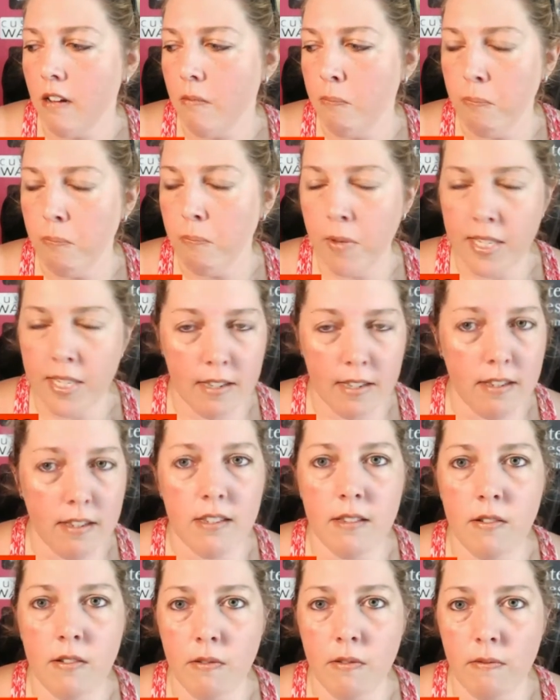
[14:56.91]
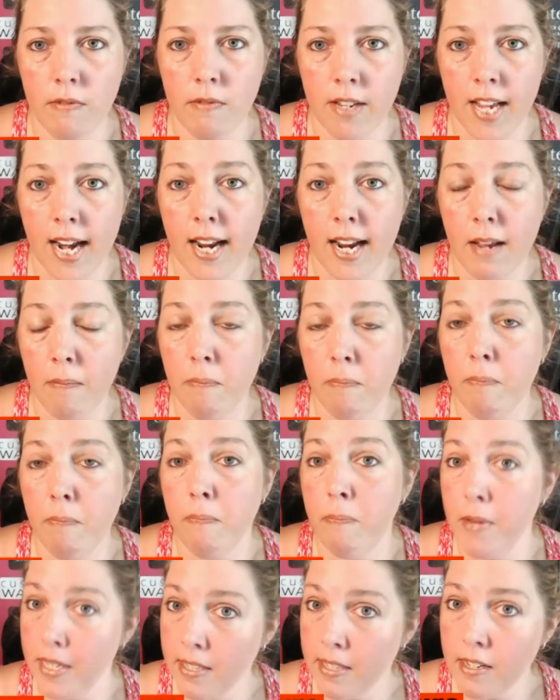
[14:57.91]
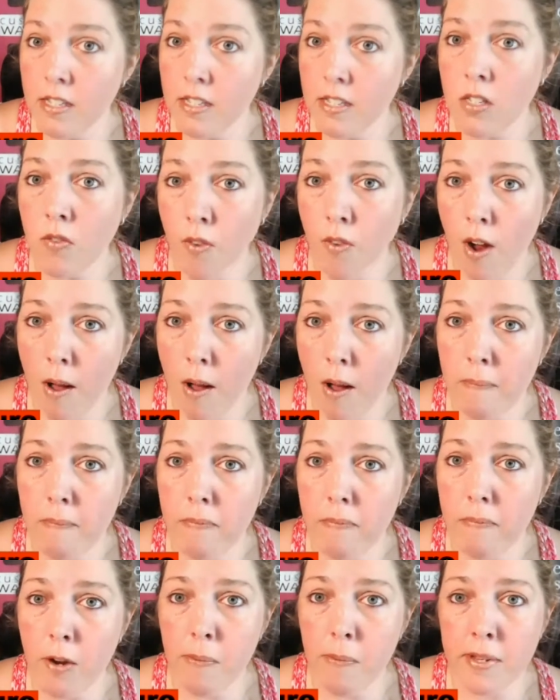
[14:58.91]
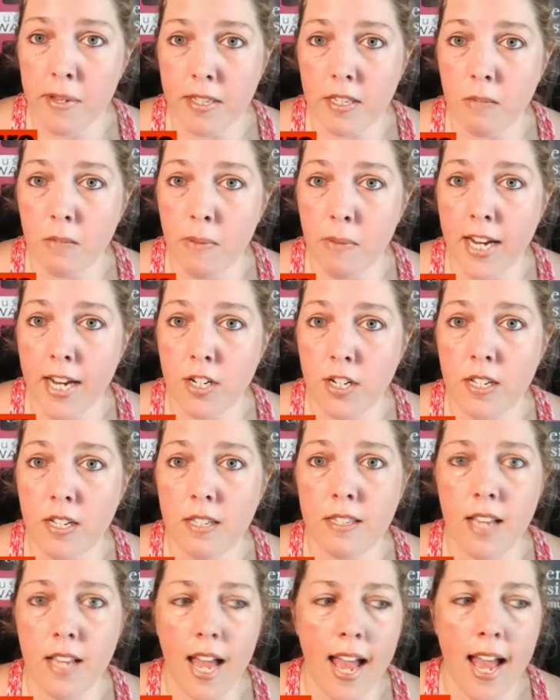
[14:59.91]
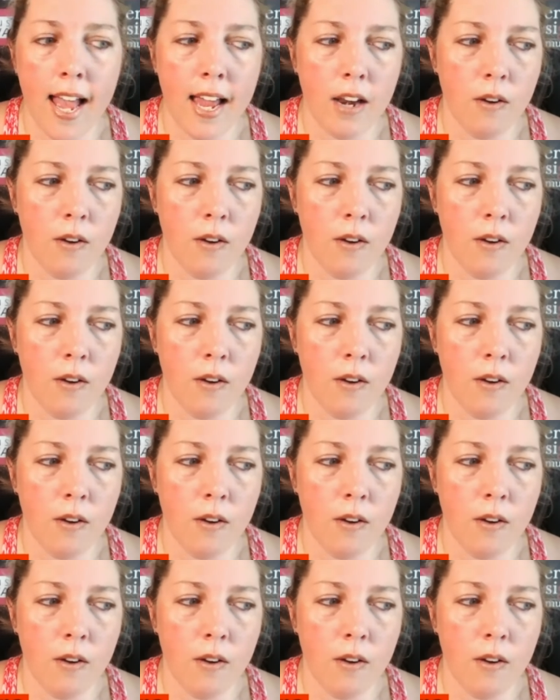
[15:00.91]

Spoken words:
businesses getting business from their business pages and